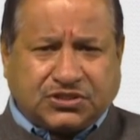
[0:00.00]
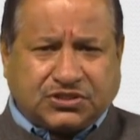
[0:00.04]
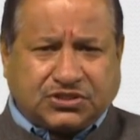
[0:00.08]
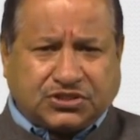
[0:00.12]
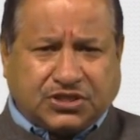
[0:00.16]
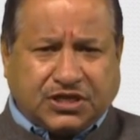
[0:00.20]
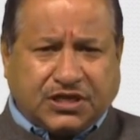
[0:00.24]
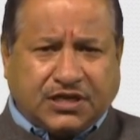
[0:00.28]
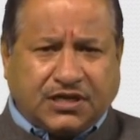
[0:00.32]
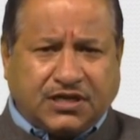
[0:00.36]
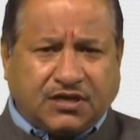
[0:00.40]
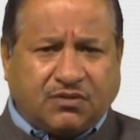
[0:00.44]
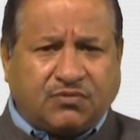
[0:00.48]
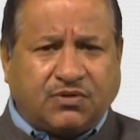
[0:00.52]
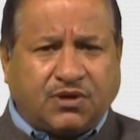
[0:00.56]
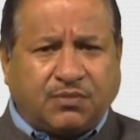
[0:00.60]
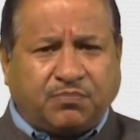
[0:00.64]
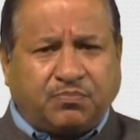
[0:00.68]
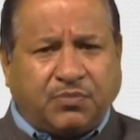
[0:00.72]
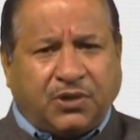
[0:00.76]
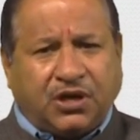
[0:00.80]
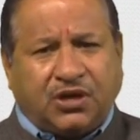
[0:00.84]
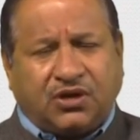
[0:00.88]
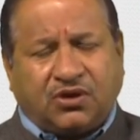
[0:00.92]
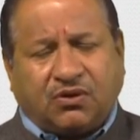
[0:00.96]
skill
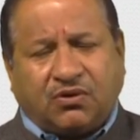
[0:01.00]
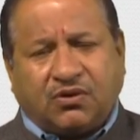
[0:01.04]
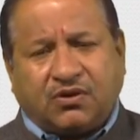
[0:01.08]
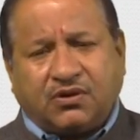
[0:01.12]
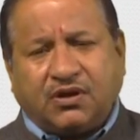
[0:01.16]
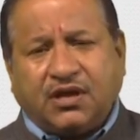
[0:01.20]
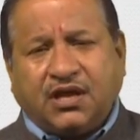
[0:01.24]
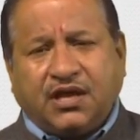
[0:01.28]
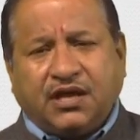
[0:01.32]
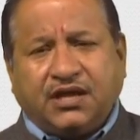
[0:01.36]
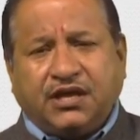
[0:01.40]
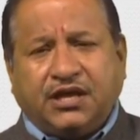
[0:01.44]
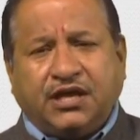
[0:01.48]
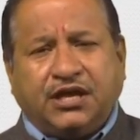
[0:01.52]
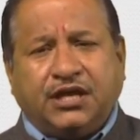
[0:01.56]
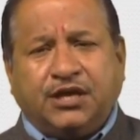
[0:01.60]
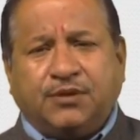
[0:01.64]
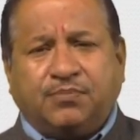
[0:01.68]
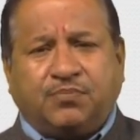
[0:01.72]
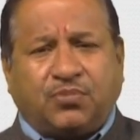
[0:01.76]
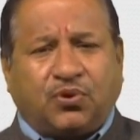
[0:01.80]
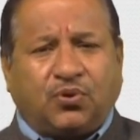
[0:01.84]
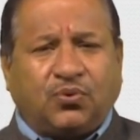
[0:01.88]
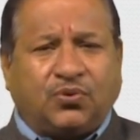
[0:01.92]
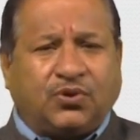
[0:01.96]
development or any
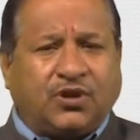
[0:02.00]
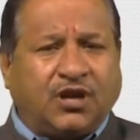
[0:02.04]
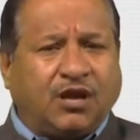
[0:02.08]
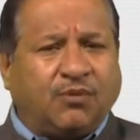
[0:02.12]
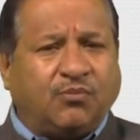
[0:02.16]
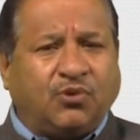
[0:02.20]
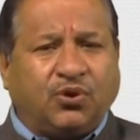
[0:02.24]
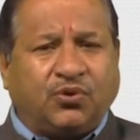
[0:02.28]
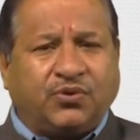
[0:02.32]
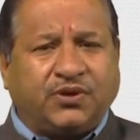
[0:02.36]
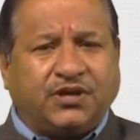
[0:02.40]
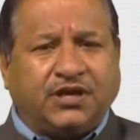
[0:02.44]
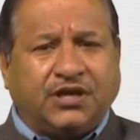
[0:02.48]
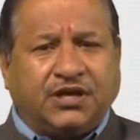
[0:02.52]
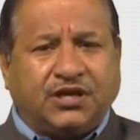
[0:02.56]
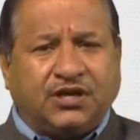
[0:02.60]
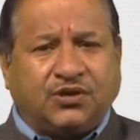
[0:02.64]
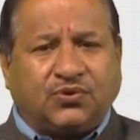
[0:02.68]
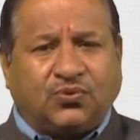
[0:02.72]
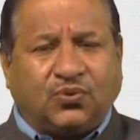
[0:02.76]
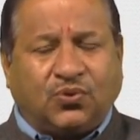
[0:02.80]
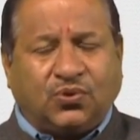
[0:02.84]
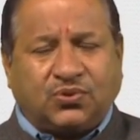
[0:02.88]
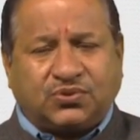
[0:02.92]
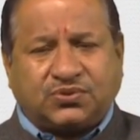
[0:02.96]
program or any
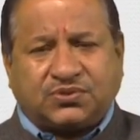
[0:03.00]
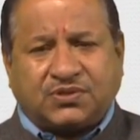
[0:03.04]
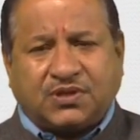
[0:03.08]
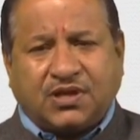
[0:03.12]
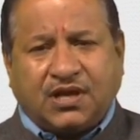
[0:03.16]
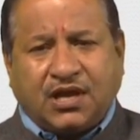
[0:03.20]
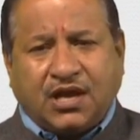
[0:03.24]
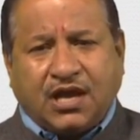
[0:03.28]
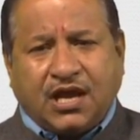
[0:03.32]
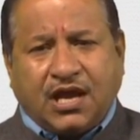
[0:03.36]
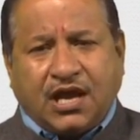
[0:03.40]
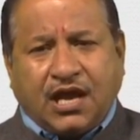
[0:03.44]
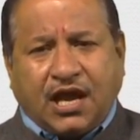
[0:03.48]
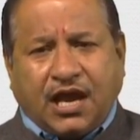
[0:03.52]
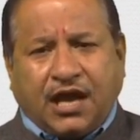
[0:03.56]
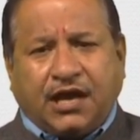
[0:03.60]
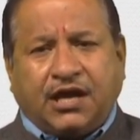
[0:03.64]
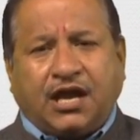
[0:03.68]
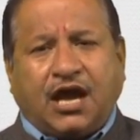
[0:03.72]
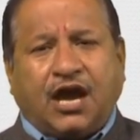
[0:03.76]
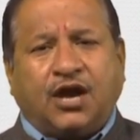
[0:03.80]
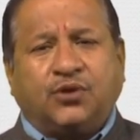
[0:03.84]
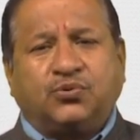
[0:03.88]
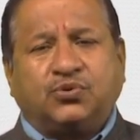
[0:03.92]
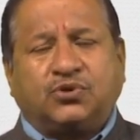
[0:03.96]
course, and
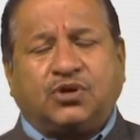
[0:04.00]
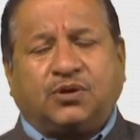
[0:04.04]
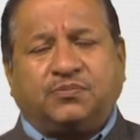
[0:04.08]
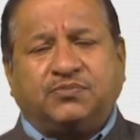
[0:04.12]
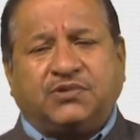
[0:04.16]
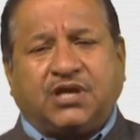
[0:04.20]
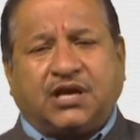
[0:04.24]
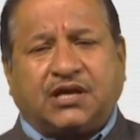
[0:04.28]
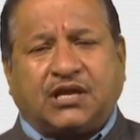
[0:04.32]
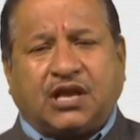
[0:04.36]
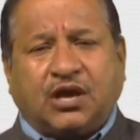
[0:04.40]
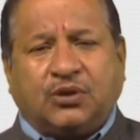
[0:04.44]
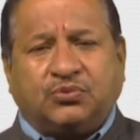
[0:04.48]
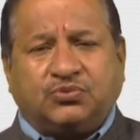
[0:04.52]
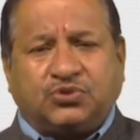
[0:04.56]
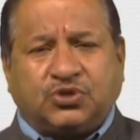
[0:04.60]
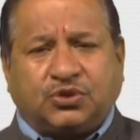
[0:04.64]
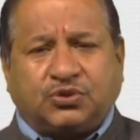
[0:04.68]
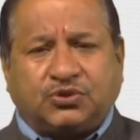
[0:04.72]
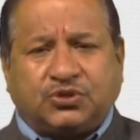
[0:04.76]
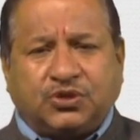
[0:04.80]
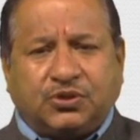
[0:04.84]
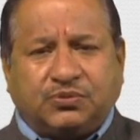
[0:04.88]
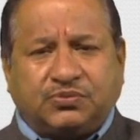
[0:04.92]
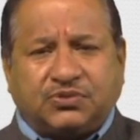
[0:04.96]
out of that
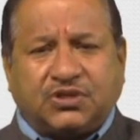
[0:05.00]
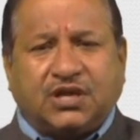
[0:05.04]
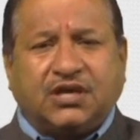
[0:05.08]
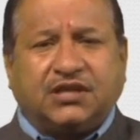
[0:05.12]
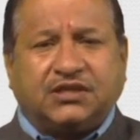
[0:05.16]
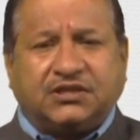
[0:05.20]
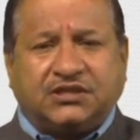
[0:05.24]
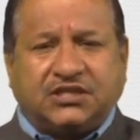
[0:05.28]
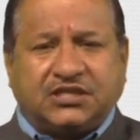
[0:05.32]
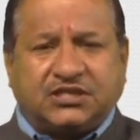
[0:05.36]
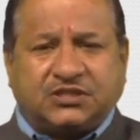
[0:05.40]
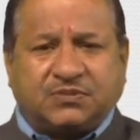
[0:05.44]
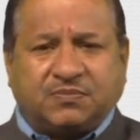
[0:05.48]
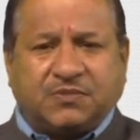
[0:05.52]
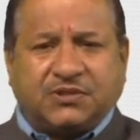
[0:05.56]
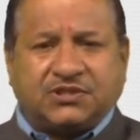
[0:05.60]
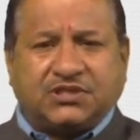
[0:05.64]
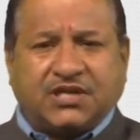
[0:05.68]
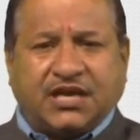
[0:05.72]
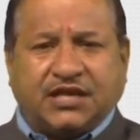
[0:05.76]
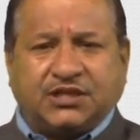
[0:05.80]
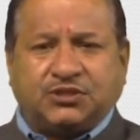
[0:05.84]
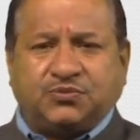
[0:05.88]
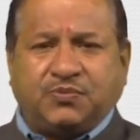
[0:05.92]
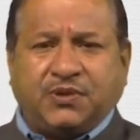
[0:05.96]
objectives this much
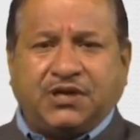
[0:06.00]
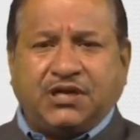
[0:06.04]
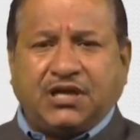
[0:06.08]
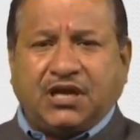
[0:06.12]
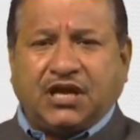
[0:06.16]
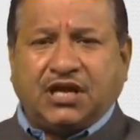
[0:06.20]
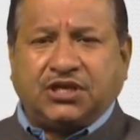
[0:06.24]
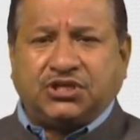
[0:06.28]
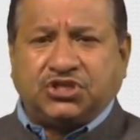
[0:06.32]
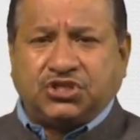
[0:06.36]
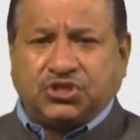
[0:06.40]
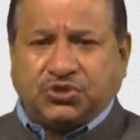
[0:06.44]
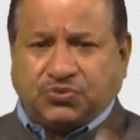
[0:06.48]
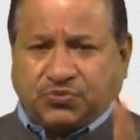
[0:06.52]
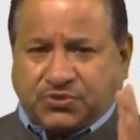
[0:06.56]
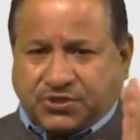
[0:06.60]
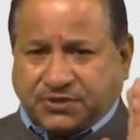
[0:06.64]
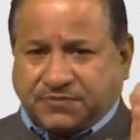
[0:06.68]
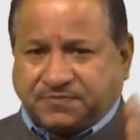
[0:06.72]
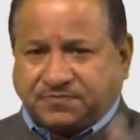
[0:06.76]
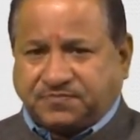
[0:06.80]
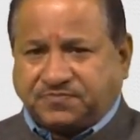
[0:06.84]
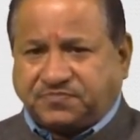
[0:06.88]
has been achieved.